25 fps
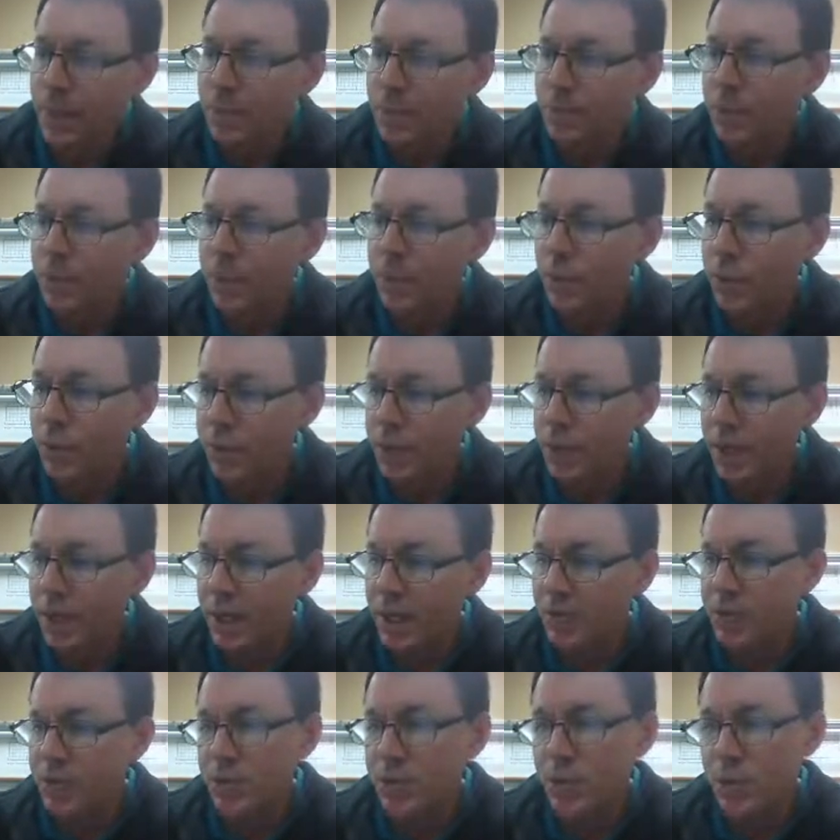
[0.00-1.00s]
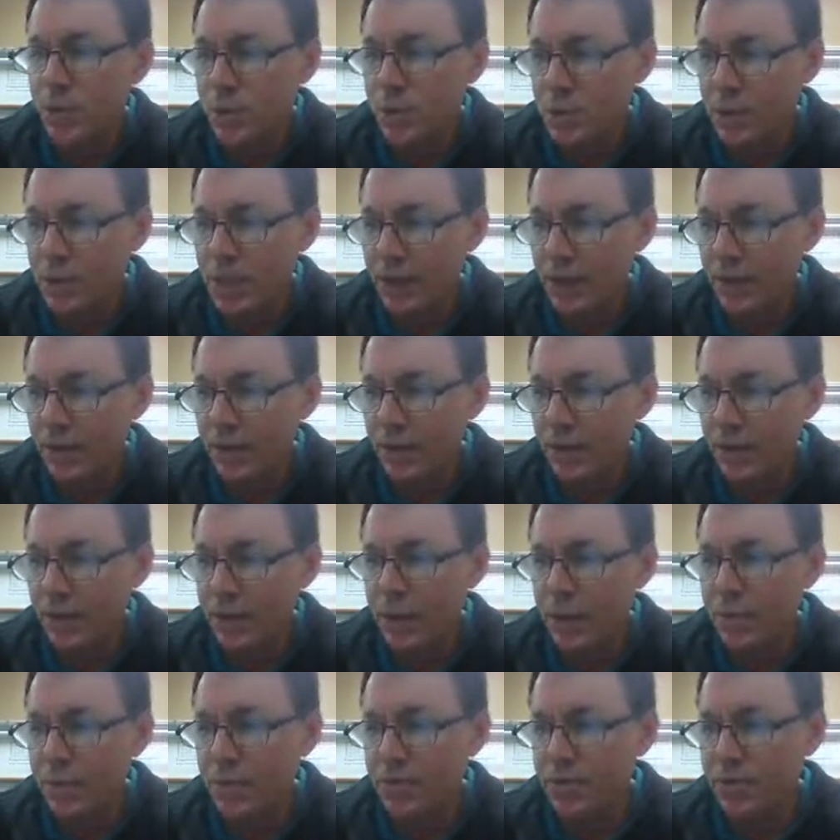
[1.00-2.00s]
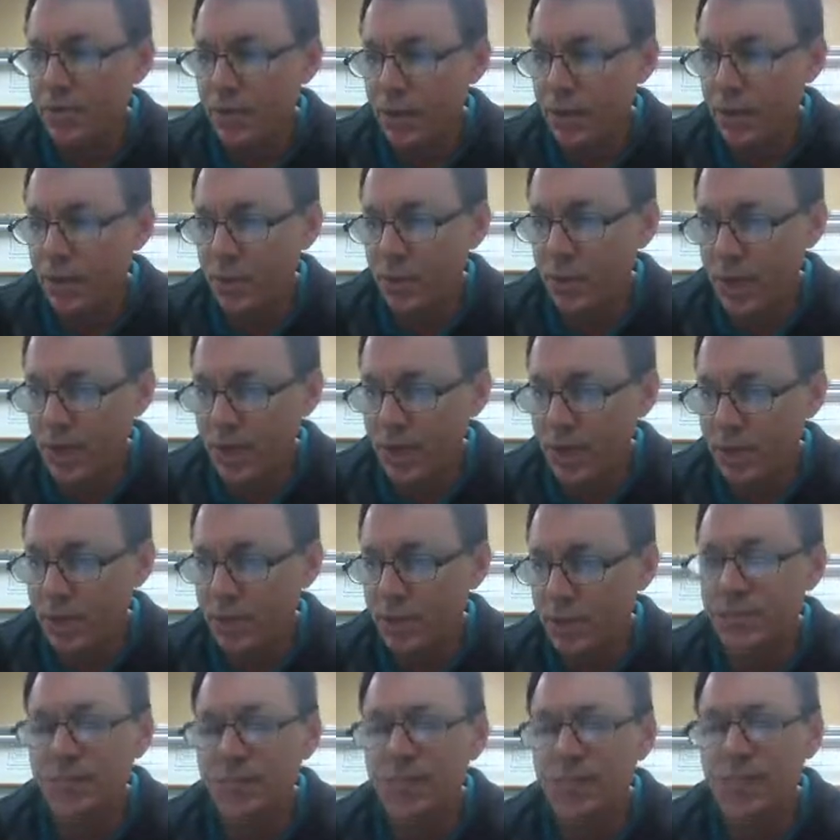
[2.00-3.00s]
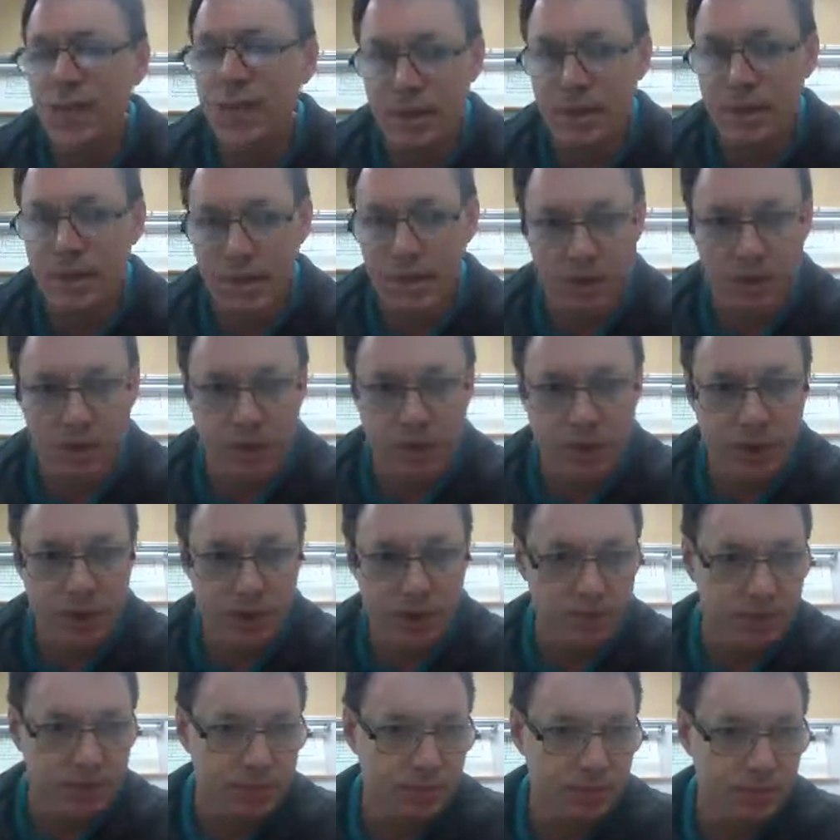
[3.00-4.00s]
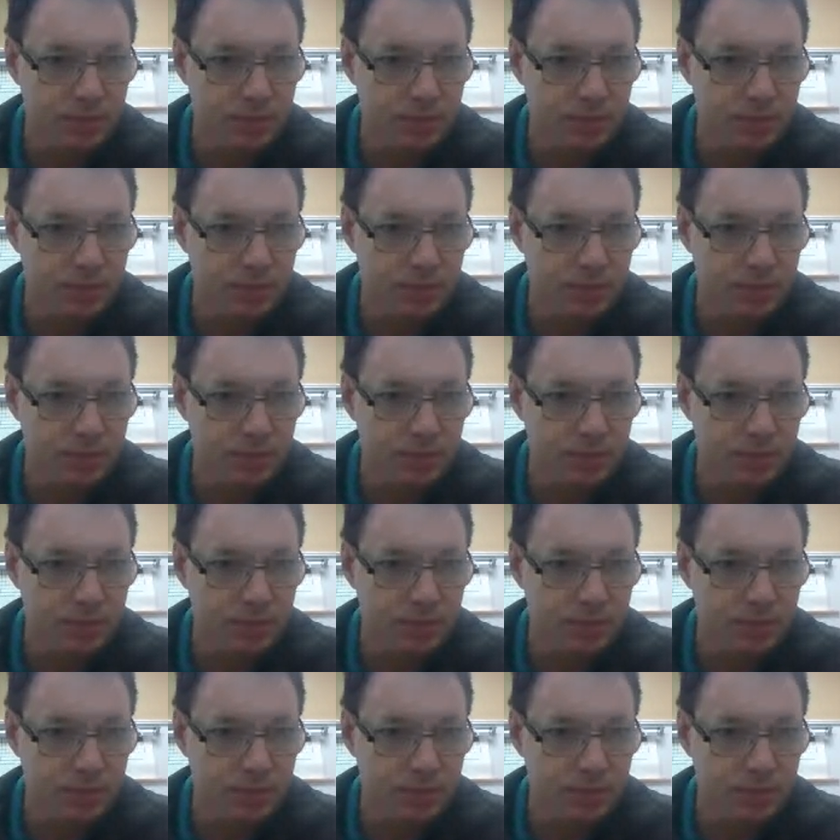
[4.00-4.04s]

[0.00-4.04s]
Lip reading: but we would have to use the Pythagorean theorem to find the radius, and then we'll know,